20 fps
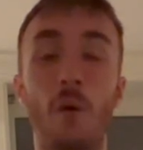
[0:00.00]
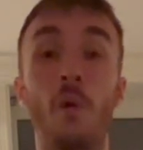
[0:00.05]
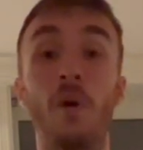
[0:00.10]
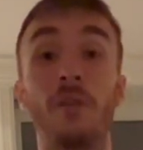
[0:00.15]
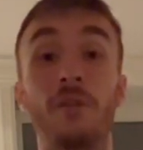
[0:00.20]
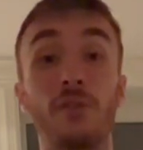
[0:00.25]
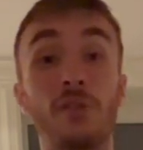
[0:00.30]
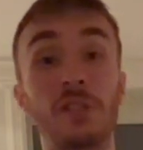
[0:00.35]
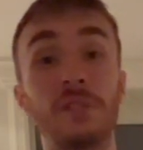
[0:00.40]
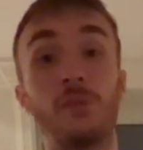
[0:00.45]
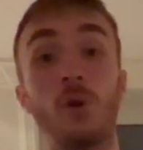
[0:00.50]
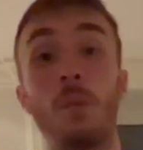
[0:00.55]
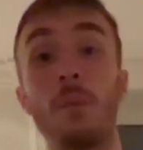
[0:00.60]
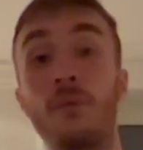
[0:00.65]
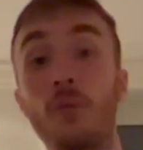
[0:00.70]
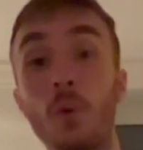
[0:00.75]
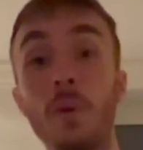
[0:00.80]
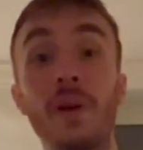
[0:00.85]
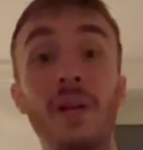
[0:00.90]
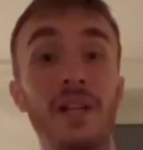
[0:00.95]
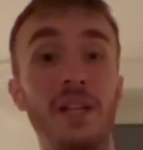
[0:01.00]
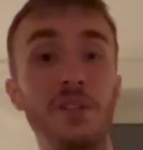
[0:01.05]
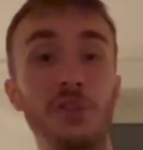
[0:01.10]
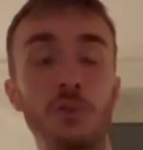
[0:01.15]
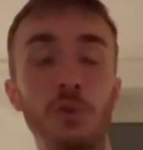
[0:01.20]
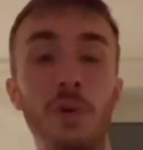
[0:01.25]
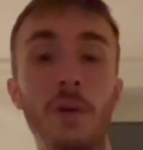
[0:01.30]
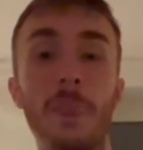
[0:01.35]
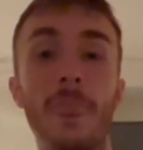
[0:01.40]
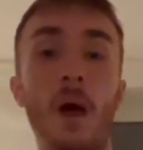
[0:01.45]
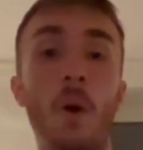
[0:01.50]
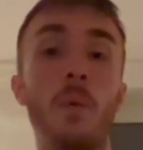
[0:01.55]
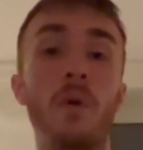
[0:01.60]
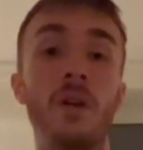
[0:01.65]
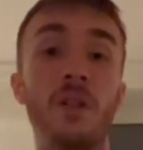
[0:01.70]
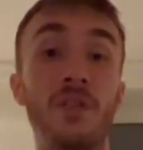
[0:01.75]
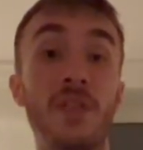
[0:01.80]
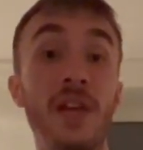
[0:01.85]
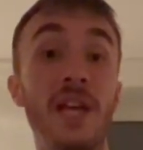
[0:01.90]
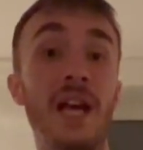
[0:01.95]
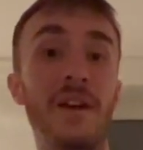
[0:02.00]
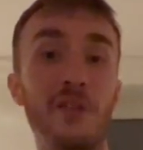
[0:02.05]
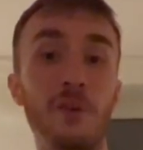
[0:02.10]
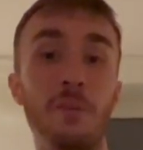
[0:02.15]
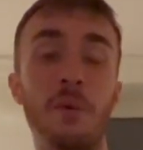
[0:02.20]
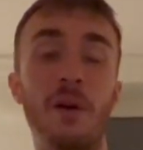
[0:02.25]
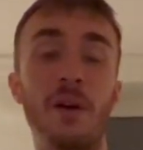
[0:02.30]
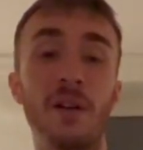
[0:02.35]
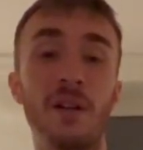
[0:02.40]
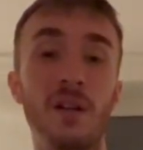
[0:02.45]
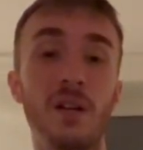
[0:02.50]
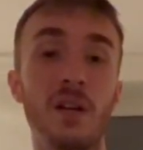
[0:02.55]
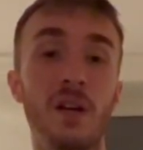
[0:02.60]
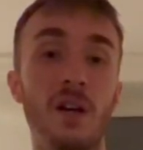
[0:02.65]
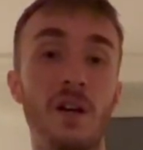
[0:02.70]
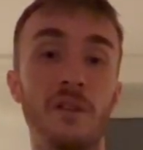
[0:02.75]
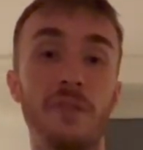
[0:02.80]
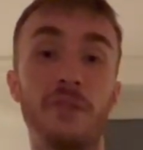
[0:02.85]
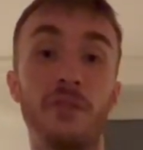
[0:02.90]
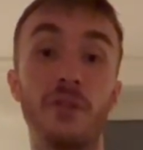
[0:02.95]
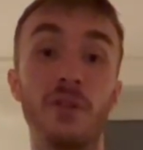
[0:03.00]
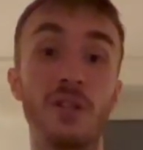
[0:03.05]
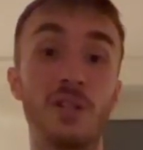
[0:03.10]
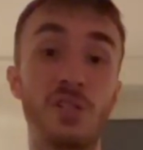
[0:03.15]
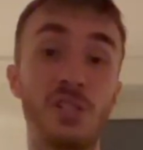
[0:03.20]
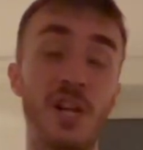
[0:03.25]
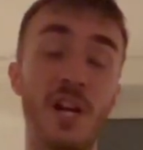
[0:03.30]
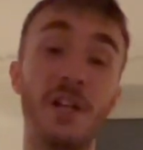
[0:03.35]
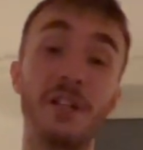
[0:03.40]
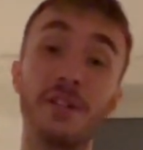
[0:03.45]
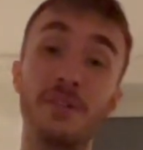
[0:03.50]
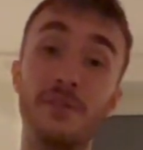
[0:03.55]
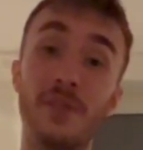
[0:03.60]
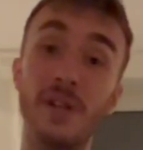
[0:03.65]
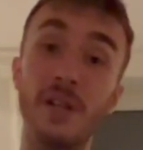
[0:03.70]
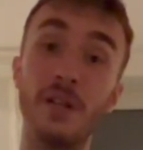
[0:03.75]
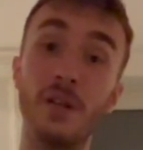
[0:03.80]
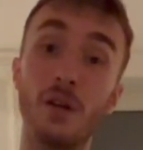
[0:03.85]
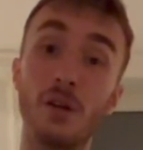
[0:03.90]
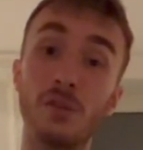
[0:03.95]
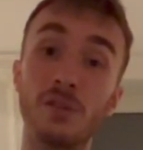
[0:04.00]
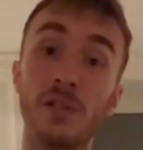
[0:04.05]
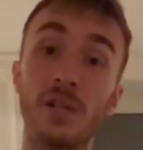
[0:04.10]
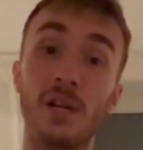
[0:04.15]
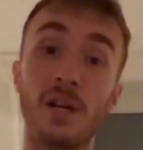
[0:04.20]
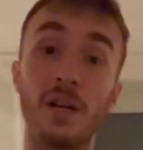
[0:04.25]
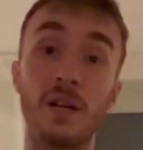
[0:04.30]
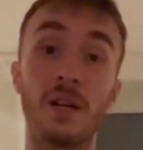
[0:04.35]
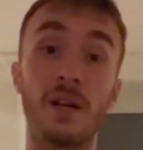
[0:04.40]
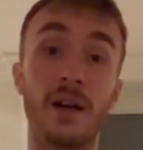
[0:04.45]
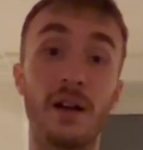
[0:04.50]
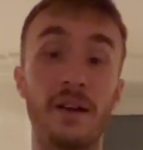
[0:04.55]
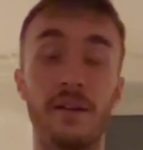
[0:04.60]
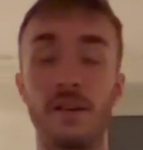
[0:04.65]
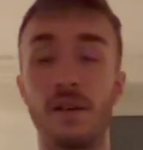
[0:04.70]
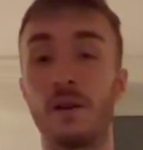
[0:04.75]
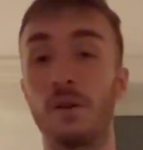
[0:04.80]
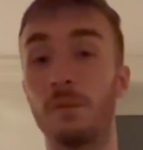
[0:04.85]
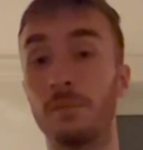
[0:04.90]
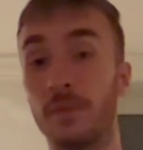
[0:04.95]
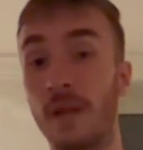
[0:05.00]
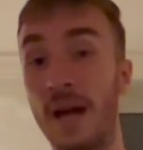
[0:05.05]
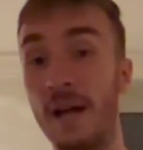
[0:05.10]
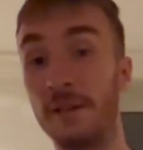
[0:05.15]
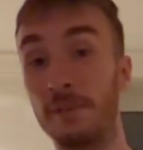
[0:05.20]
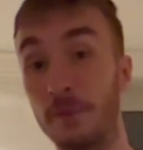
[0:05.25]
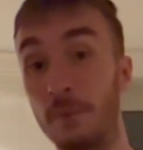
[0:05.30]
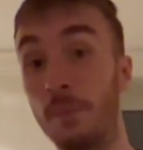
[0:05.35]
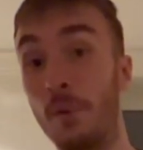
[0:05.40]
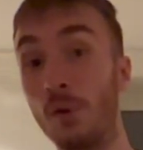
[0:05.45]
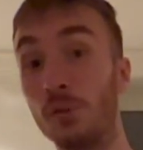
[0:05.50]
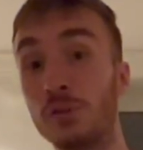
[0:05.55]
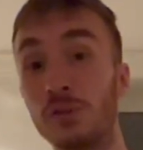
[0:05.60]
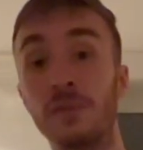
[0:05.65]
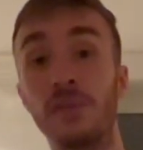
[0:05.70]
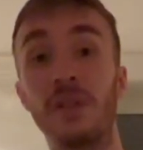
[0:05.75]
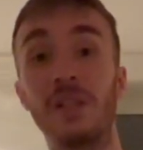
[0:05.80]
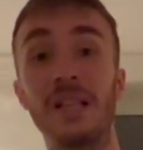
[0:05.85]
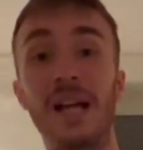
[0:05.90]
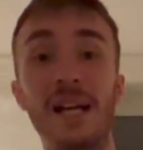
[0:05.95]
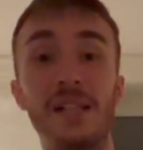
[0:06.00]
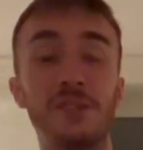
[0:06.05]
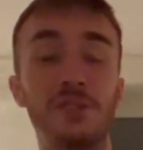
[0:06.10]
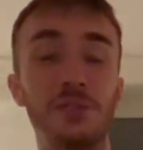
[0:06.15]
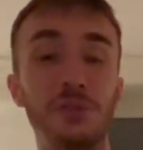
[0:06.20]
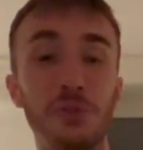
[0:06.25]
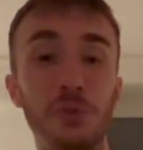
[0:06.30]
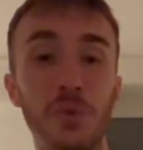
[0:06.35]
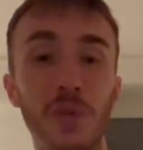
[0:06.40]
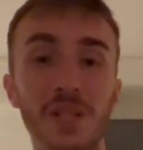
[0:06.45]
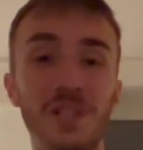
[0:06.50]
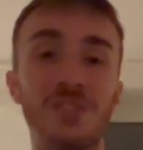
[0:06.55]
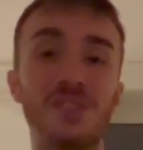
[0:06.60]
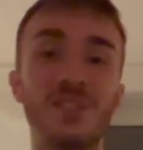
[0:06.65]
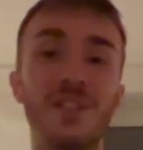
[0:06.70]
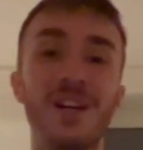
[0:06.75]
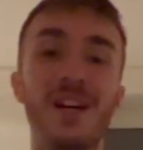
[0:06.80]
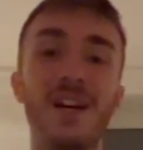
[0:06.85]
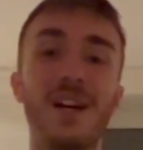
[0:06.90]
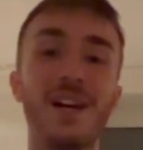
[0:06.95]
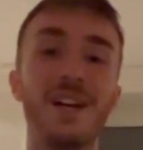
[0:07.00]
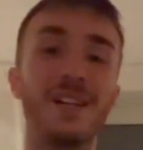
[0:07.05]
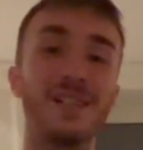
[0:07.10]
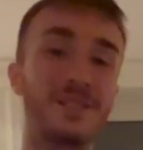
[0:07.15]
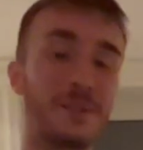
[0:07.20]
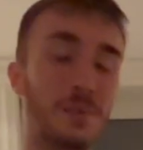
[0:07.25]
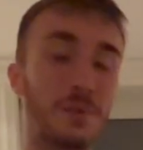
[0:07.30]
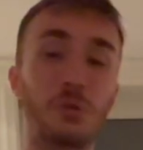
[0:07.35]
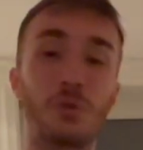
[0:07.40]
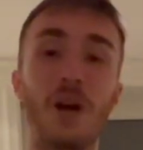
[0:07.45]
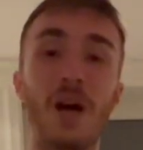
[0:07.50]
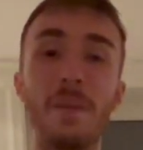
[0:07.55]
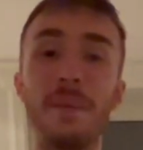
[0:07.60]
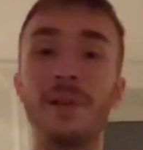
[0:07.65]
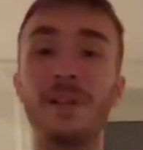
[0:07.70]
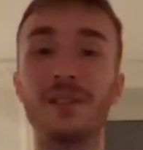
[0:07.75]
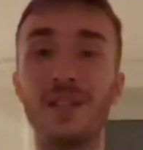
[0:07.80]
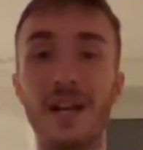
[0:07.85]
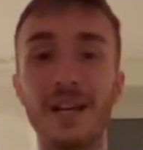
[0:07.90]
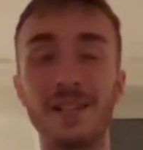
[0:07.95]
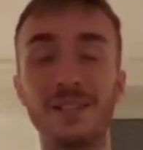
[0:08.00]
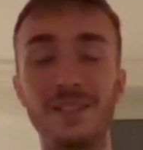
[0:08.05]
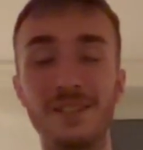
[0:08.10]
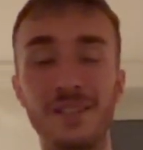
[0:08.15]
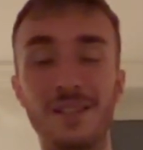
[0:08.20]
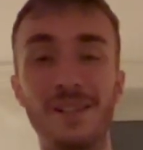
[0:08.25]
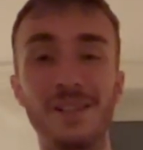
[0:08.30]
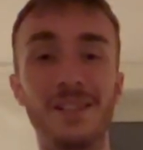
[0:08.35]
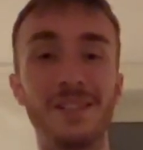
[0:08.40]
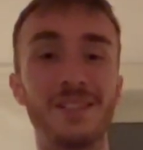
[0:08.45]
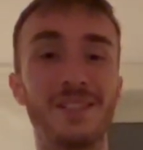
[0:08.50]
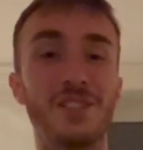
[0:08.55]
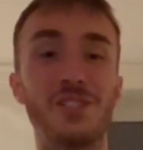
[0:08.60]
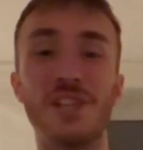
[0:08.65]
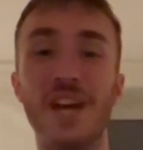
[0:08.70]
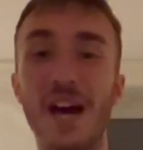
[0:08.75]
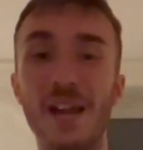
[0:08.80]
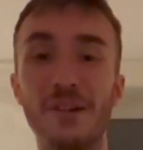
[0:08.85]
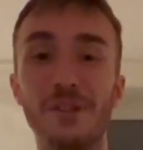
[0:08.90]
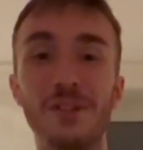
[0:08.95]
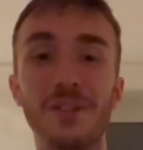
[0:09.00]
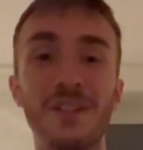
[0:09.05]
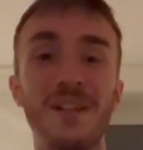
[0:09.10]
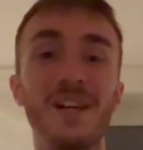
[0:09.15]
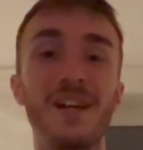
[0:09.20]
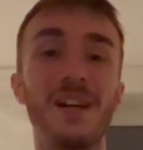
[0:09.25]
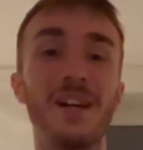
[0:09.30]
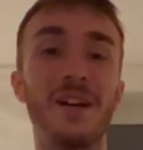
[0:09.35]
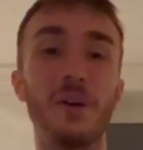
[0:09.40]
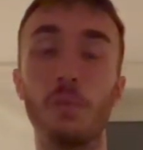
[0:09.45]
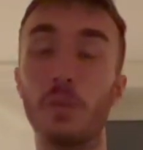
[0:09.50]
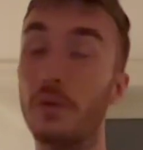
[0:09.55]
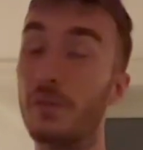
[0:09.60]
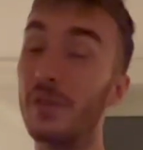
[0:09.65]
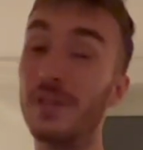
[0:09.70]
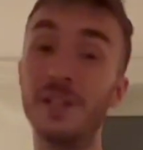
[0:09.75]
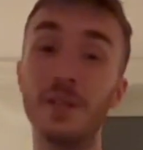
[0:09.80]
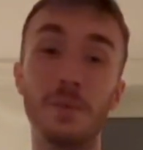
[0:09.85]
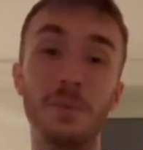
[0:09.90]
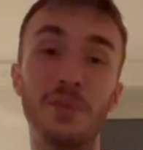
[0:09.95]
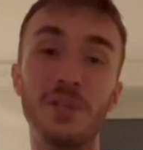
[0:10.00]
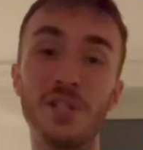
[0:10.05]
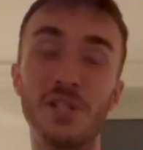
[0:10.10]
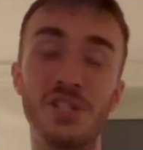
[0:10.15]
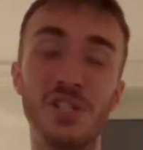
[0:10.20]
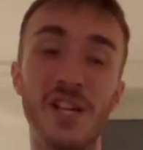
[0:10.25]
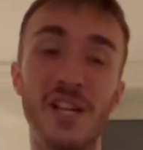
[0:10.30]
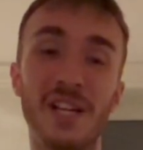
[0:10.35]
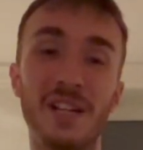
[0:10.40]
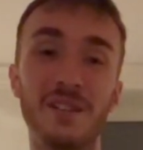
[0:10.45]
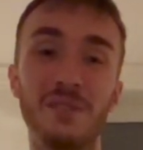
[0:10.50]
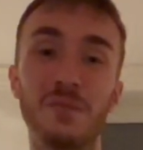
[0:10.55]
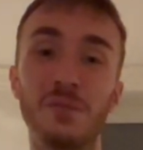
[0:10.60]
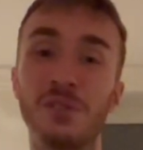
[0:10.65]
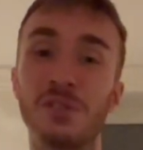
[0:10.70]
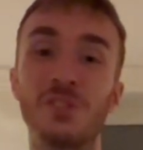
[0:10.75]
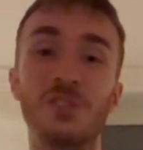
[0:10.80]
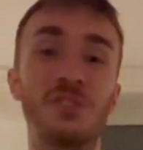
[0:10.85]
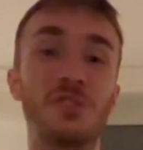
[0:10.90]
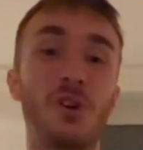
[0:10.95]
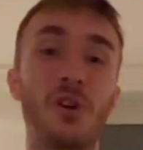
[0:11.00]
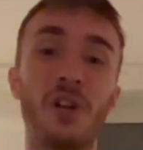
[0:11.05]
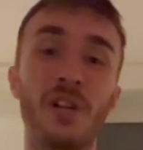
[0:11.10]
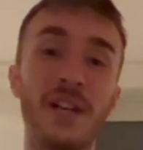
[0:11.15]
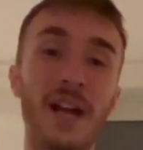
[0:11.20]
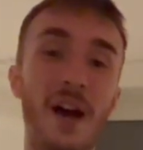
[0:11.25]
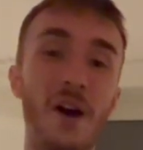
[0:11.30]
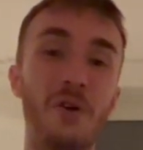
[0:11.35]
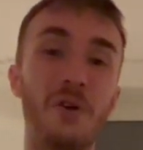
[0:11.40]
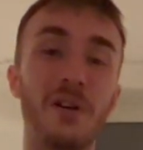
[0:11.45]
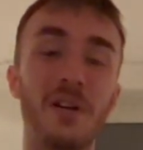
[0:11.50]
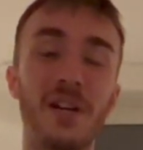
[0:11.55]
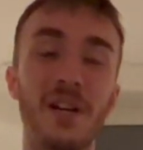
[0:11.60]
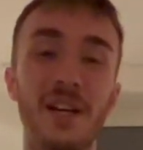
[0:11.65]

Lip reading: First of all, before we get into it, I want to thank everybody for sharing the videos that have been posted for the last 2 weeks, subscribing and liking the channel. We really appreciate it. We're just starting out.